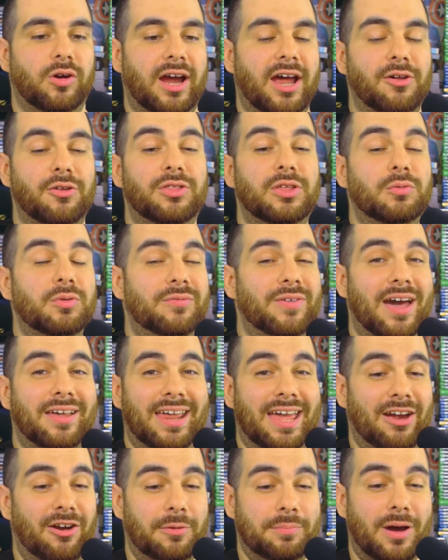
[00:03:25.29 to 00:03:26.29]
I don't think we've had a
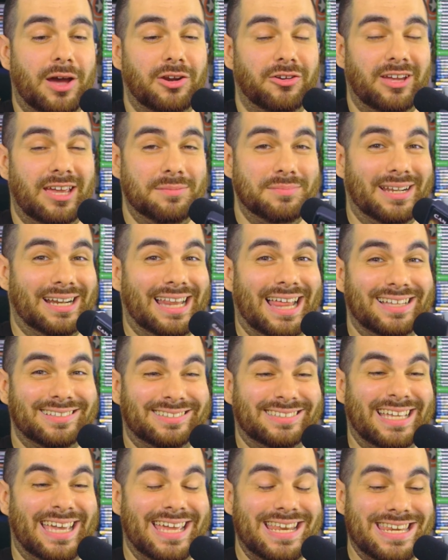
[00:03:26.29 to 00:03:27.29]
Harry Potter game in the last
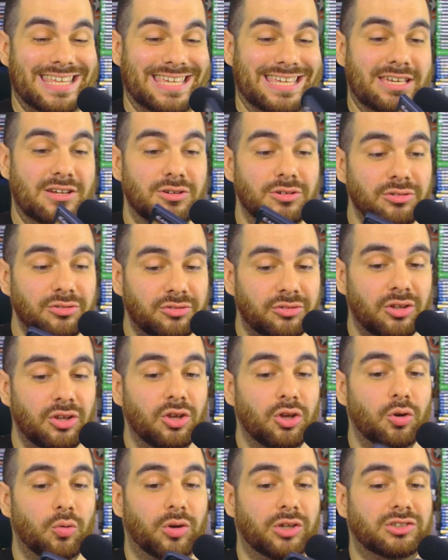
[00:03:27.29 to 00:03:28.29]
10 years,
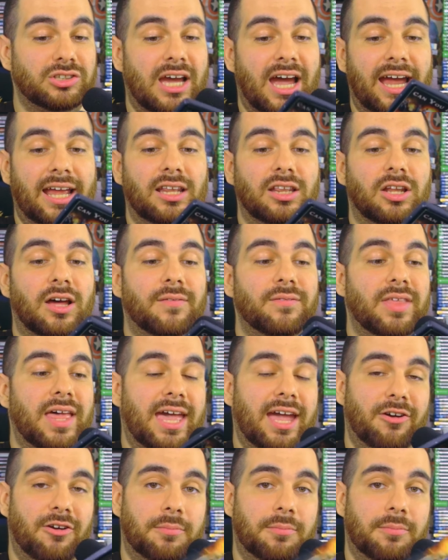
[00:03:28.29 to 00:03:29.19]
which I love the Harry